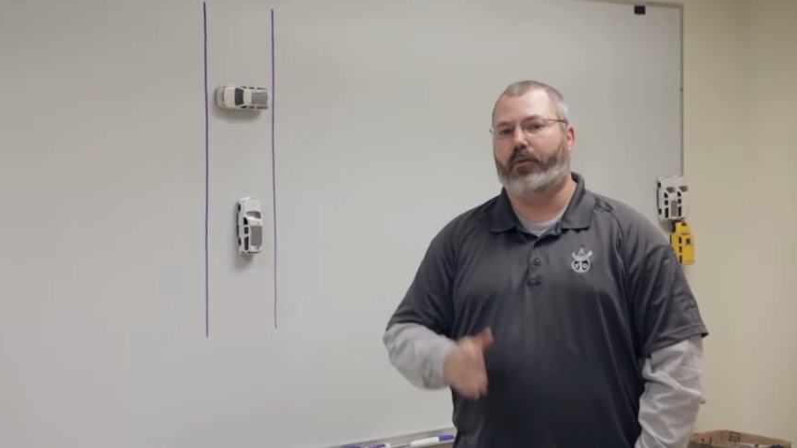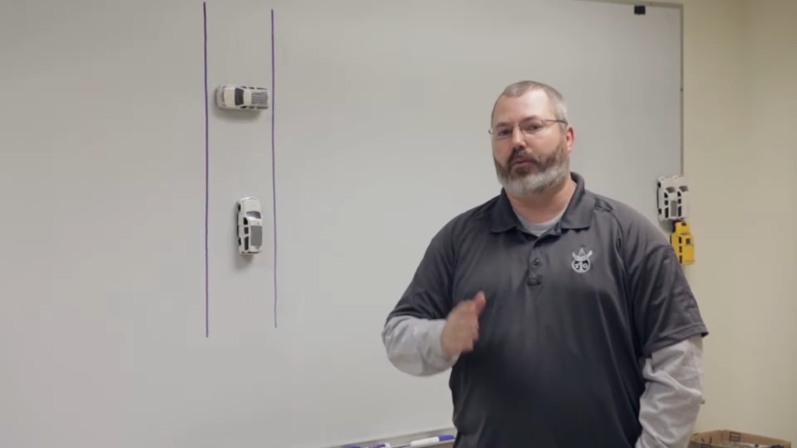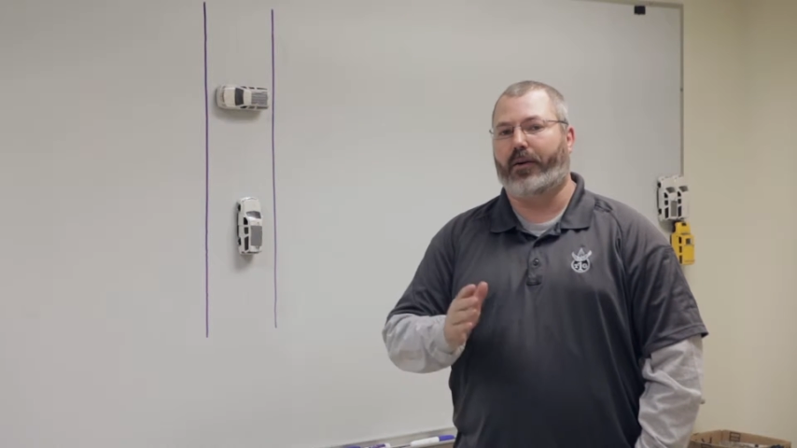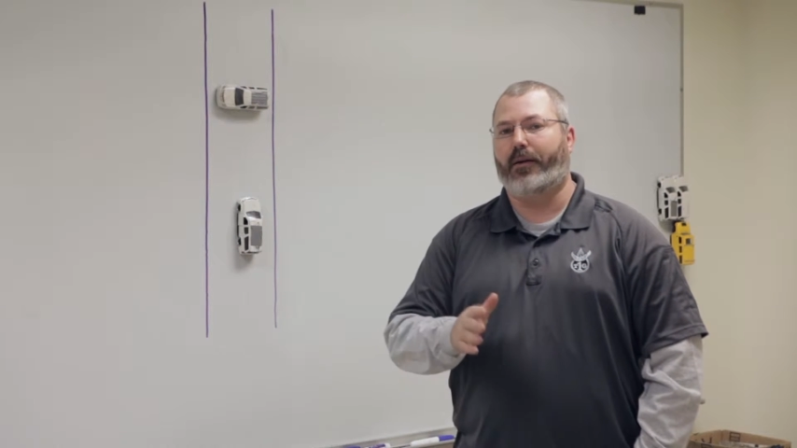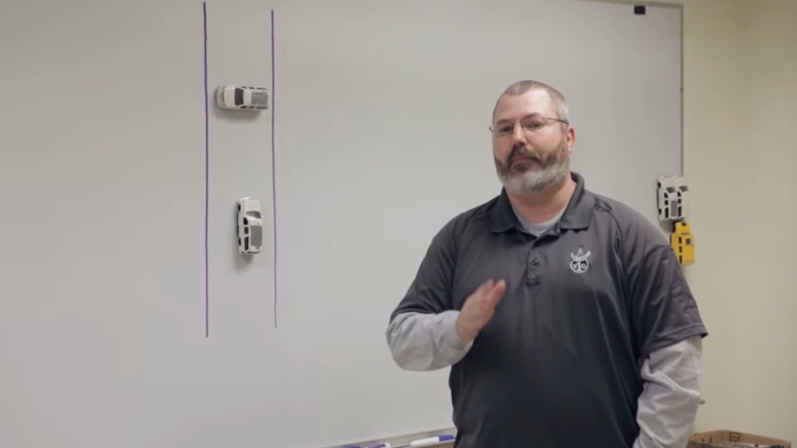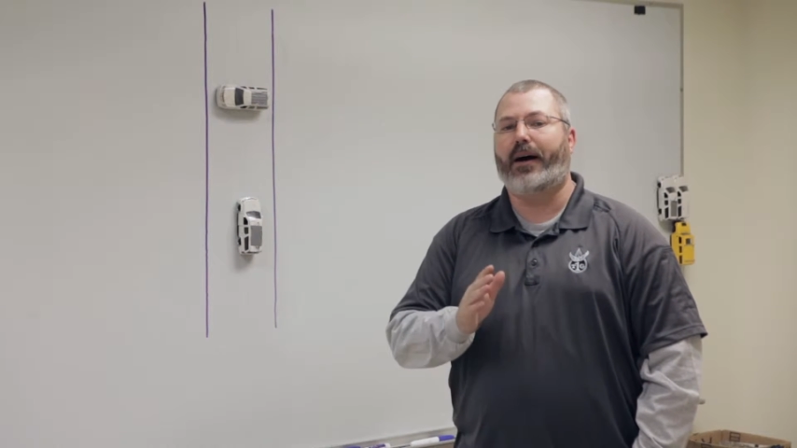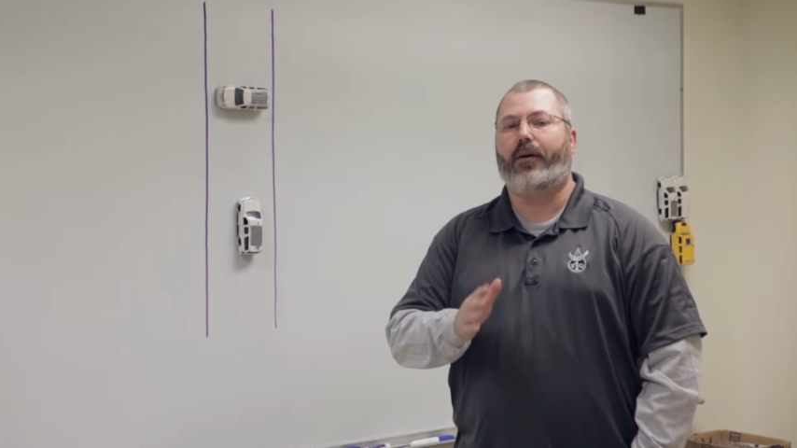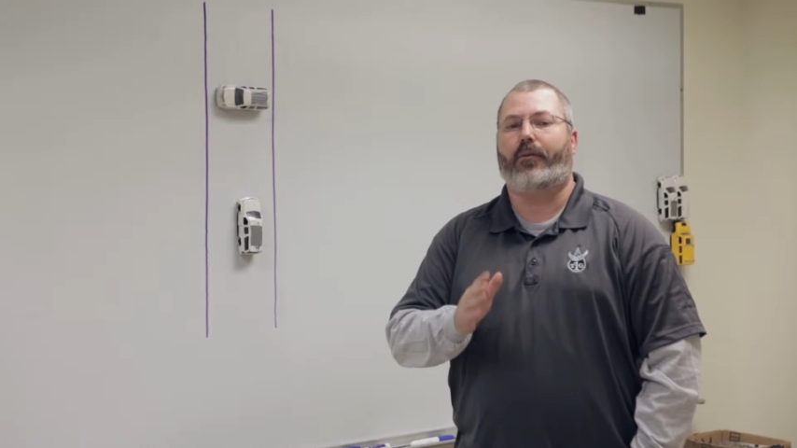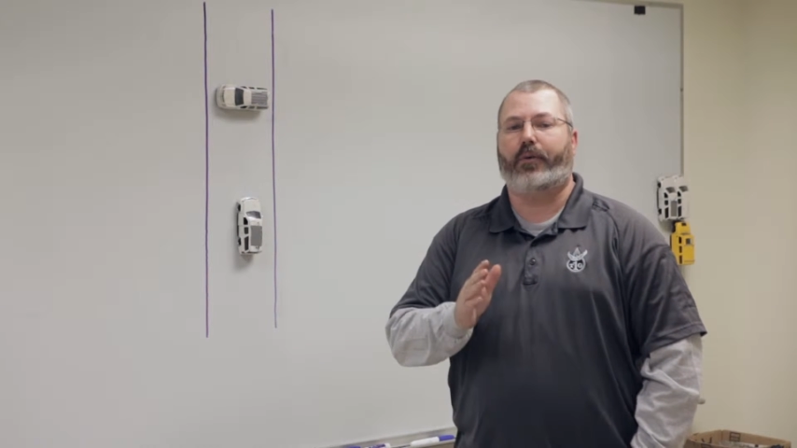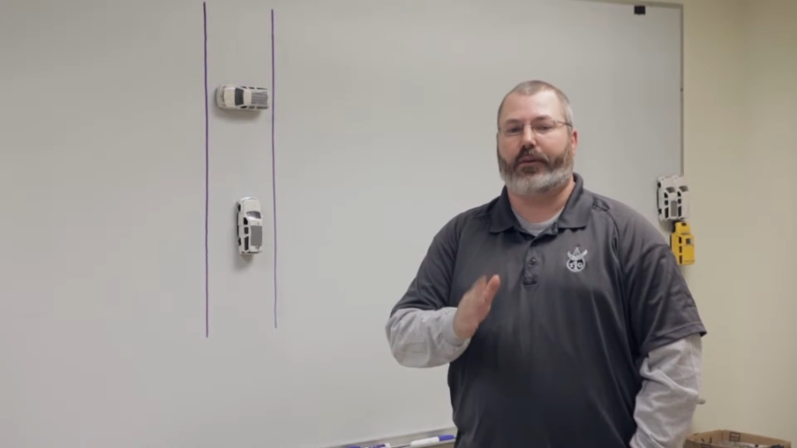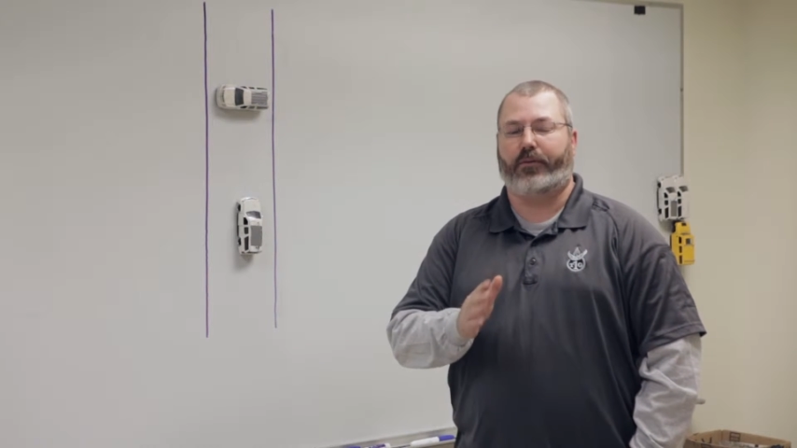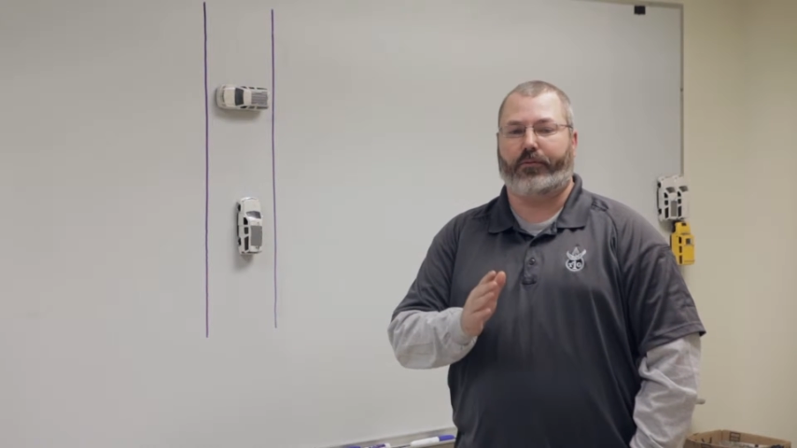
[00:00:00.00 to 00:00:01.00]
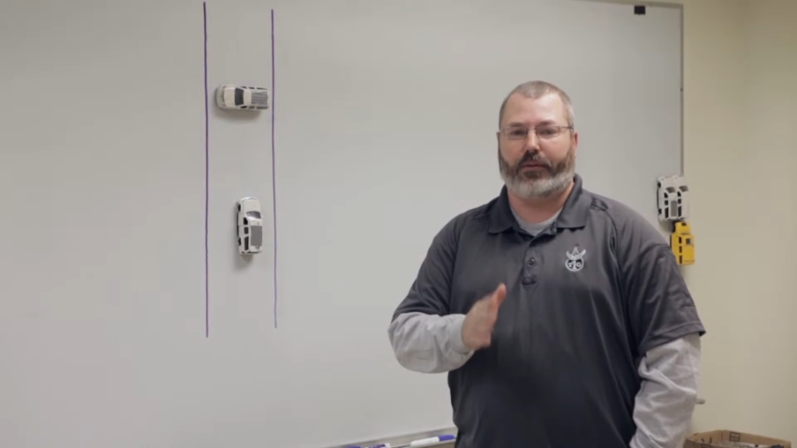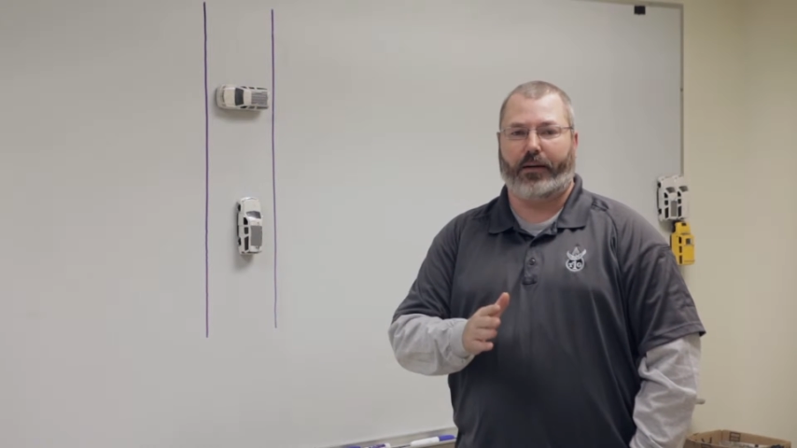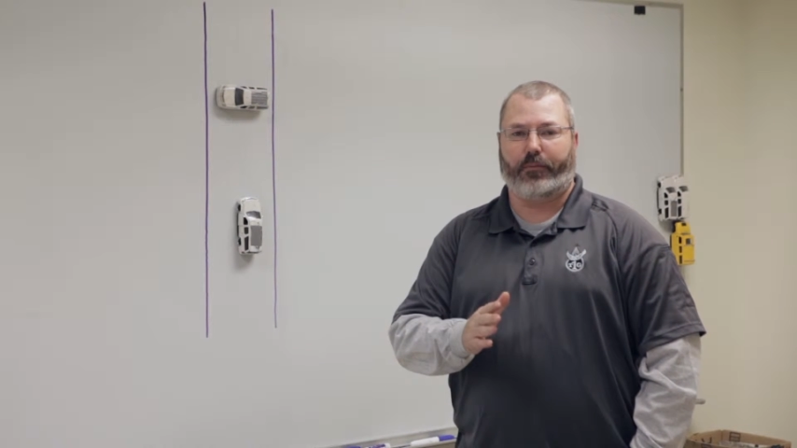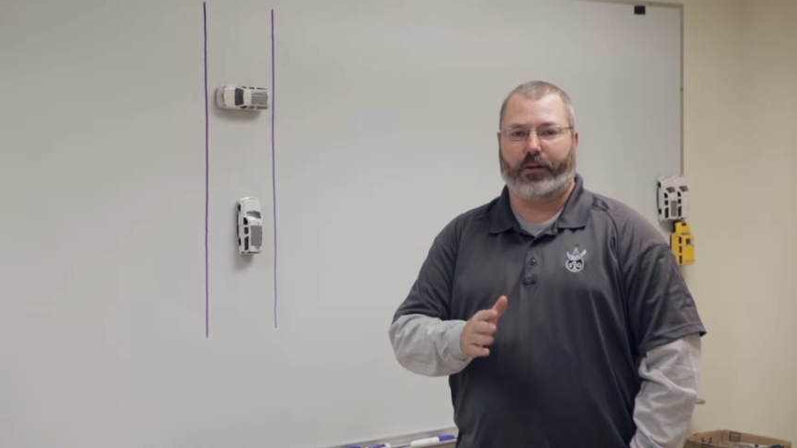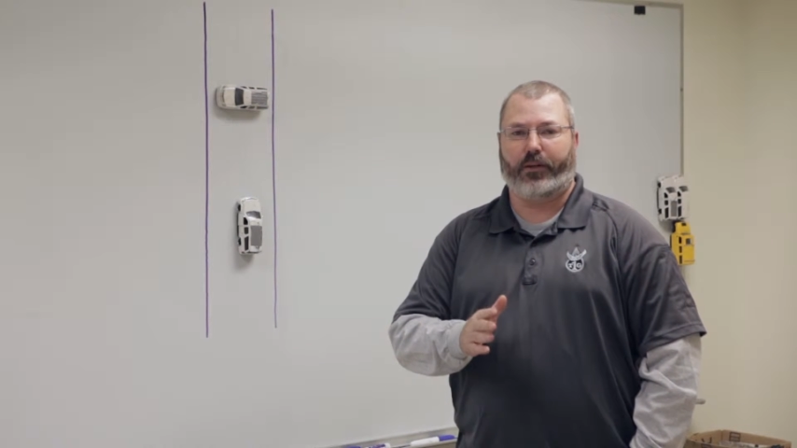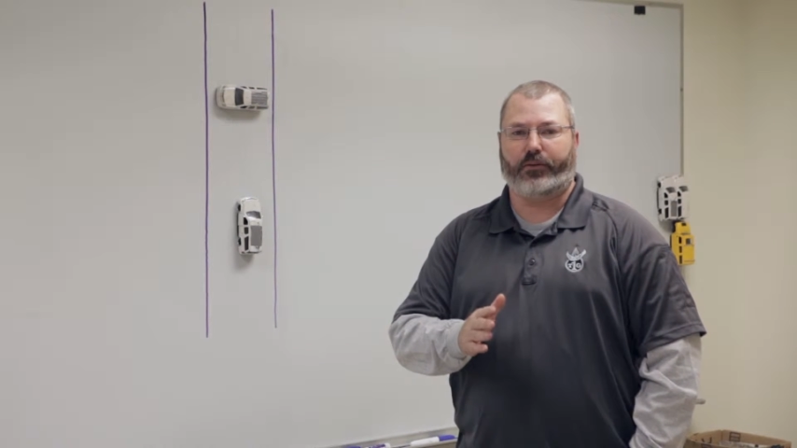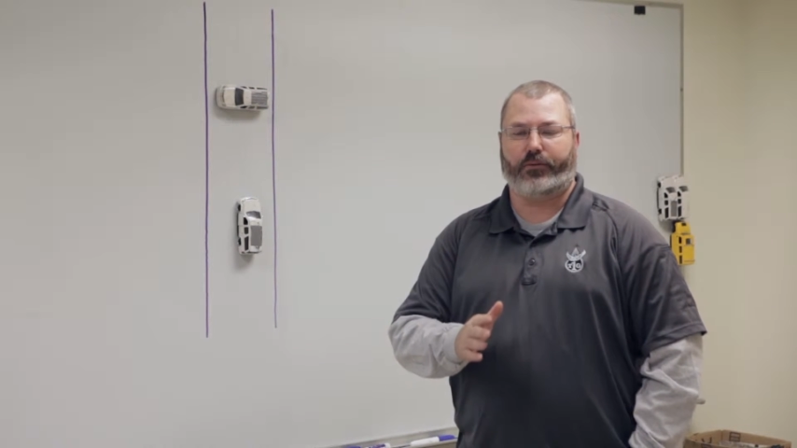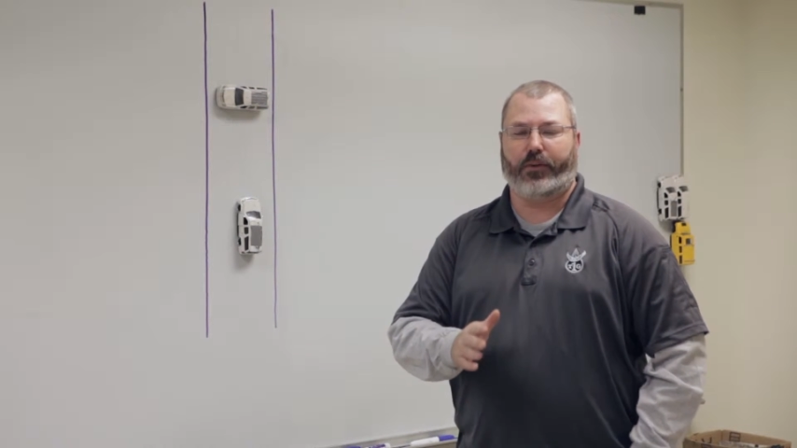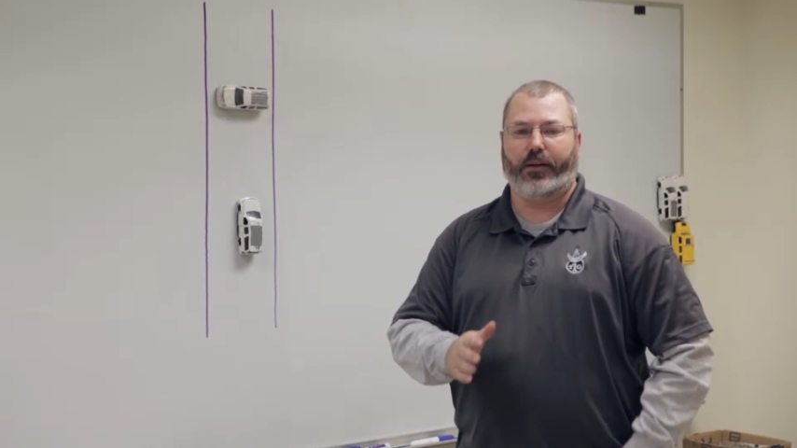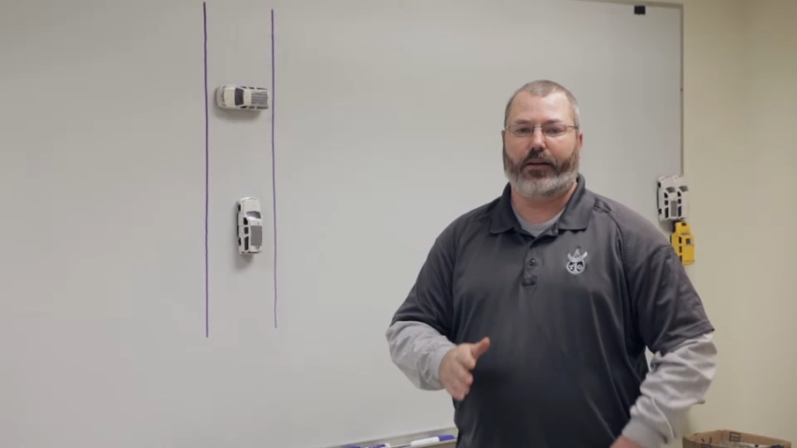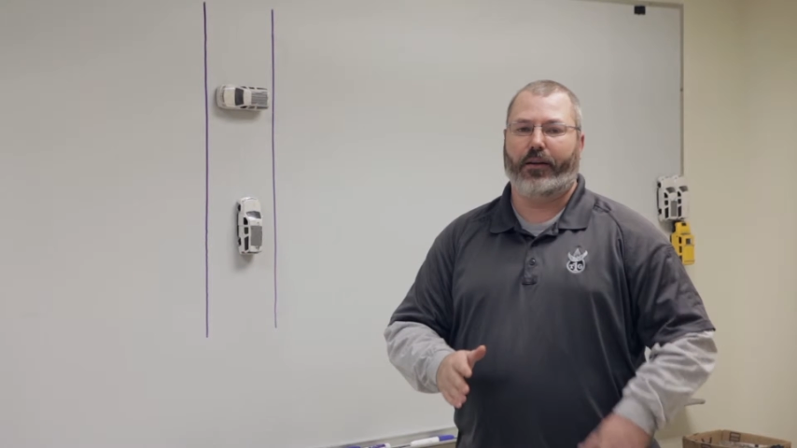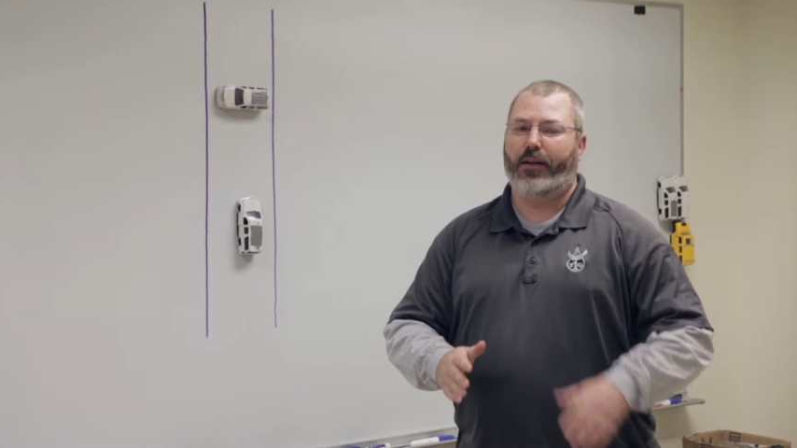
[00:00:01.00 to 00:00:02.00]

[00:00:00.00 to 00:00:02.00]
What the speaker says: where the frame rails run.